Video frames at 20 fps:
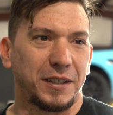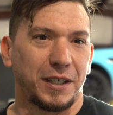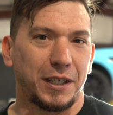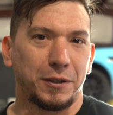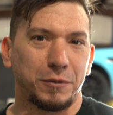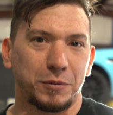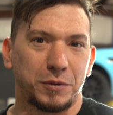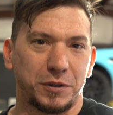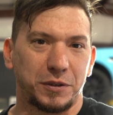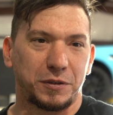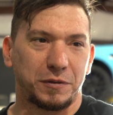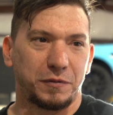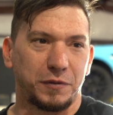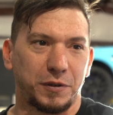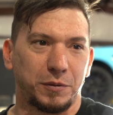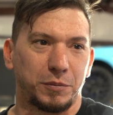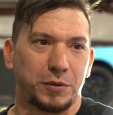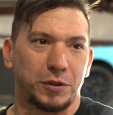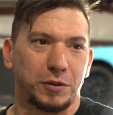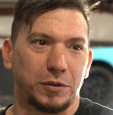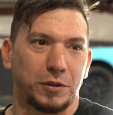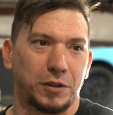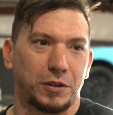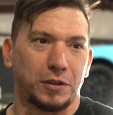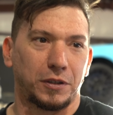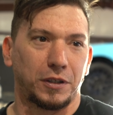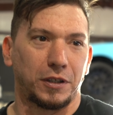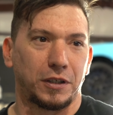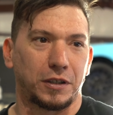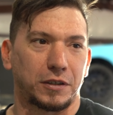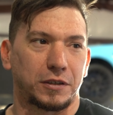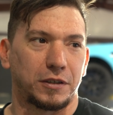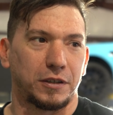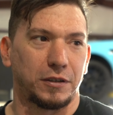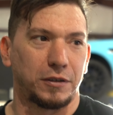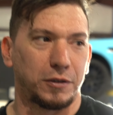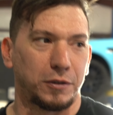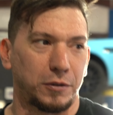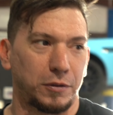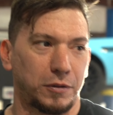That was Femto unlocked
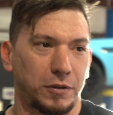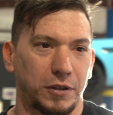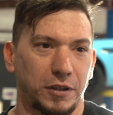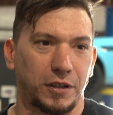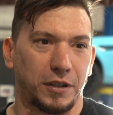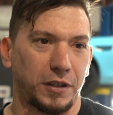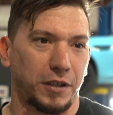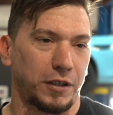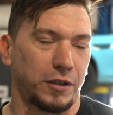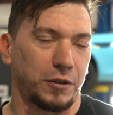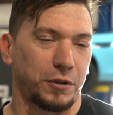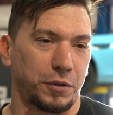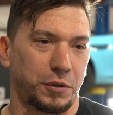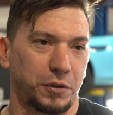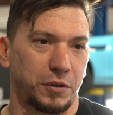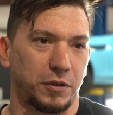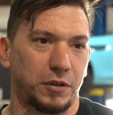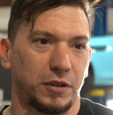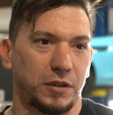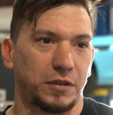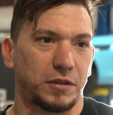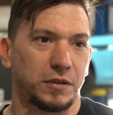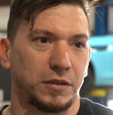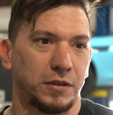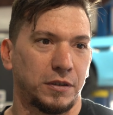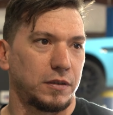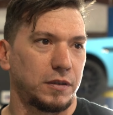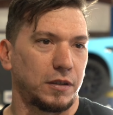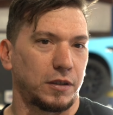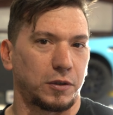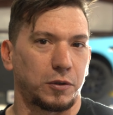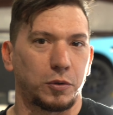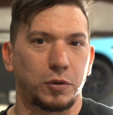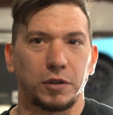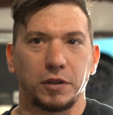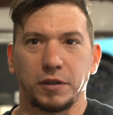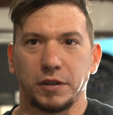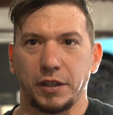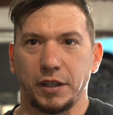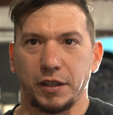and tuned and had all the goodies.
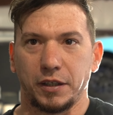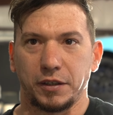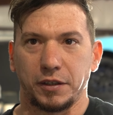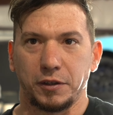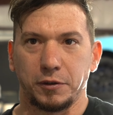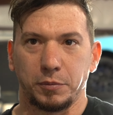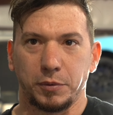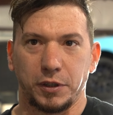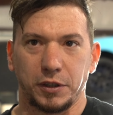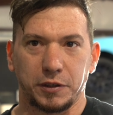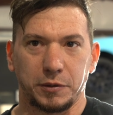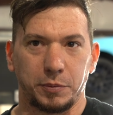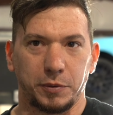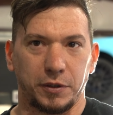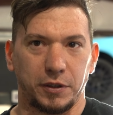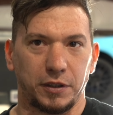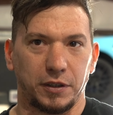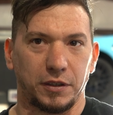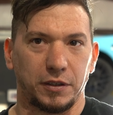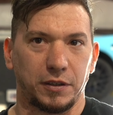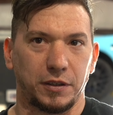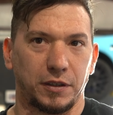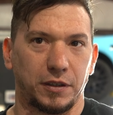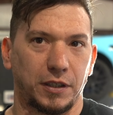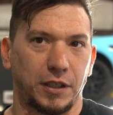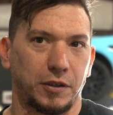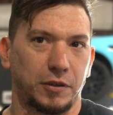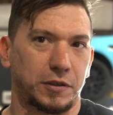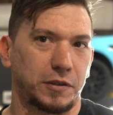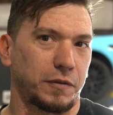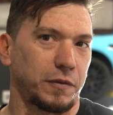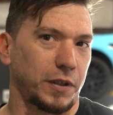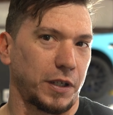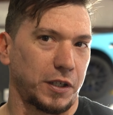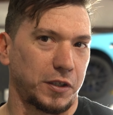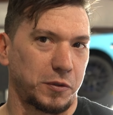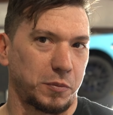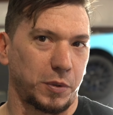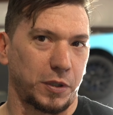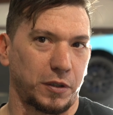Accordingly had a gearbox put in it and now it's
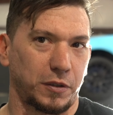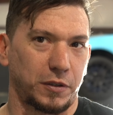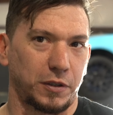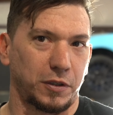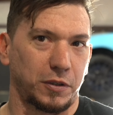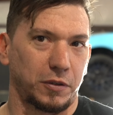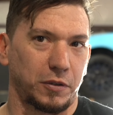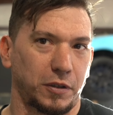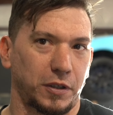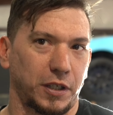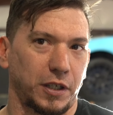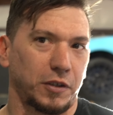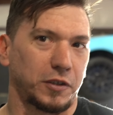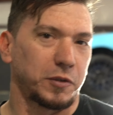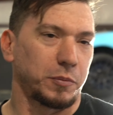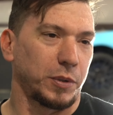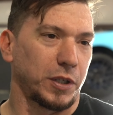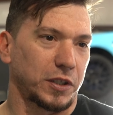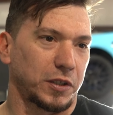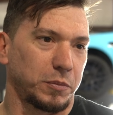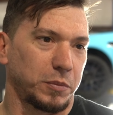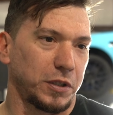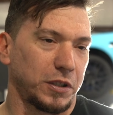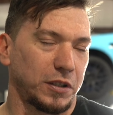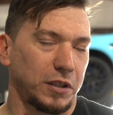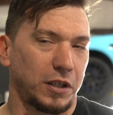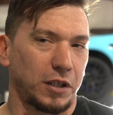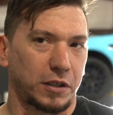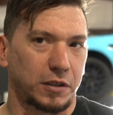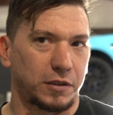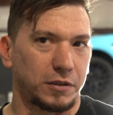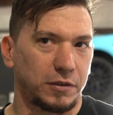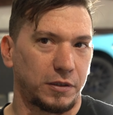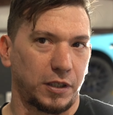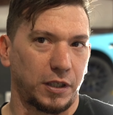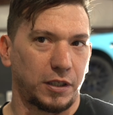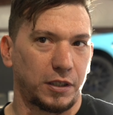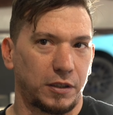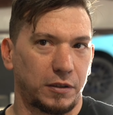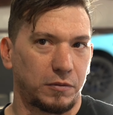flashed by the dealer and now it's back to being locked
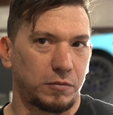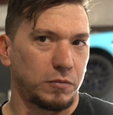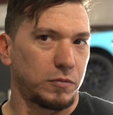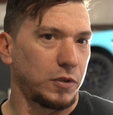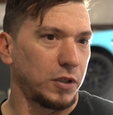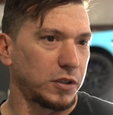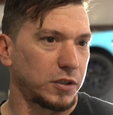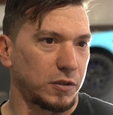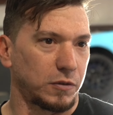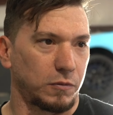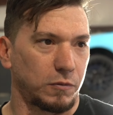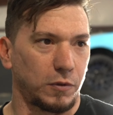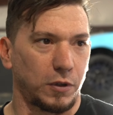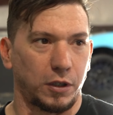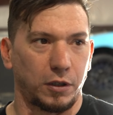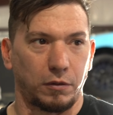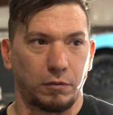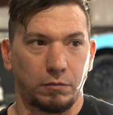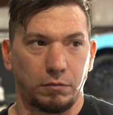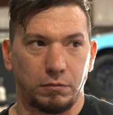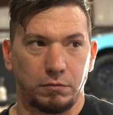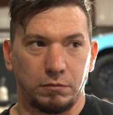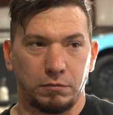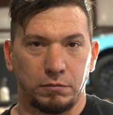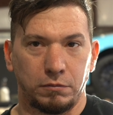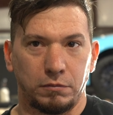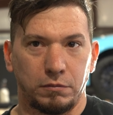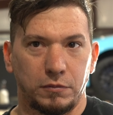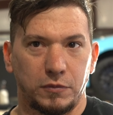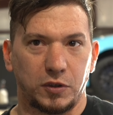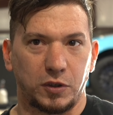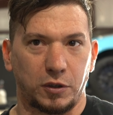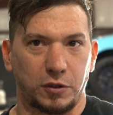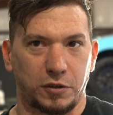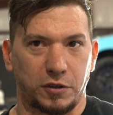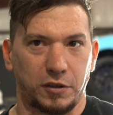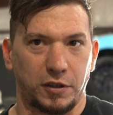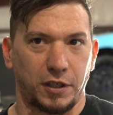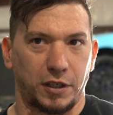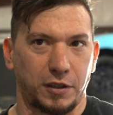and it doesn't run.
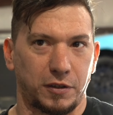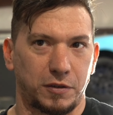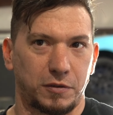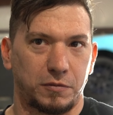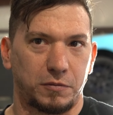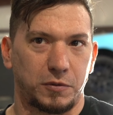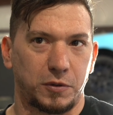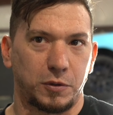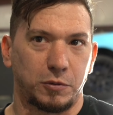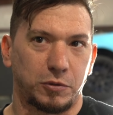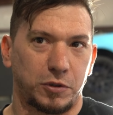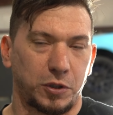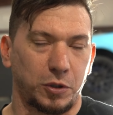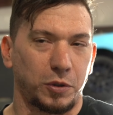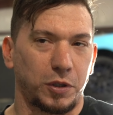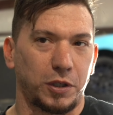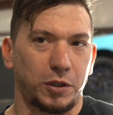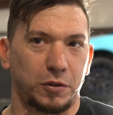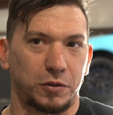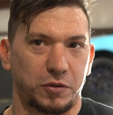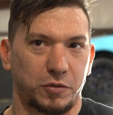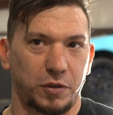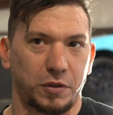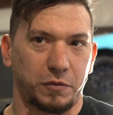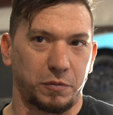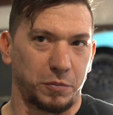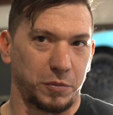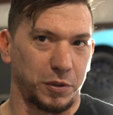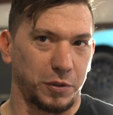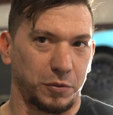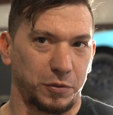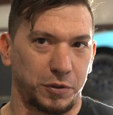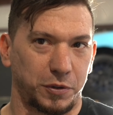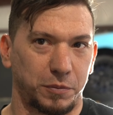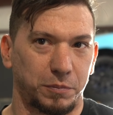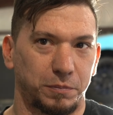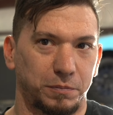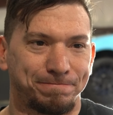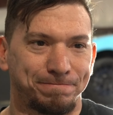Starts and dies. So it was towed here straight from the dealership.